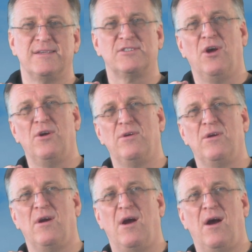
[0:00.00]

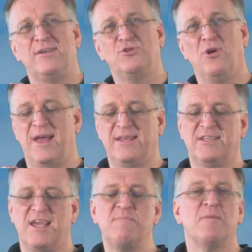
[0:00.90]
So I try
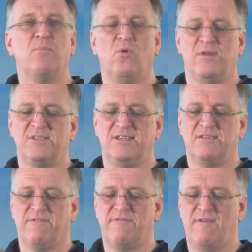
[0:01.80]
and keep the ball in
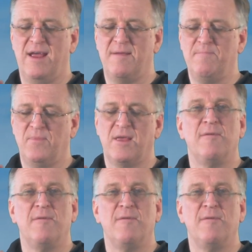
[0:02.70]
center frame,